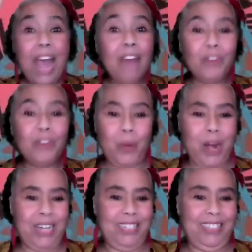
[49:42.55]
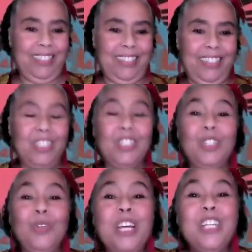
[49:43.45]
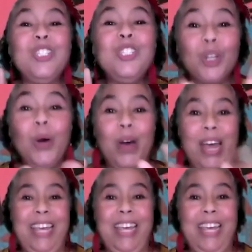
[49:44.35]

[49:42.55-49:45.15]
everyone to enjoy.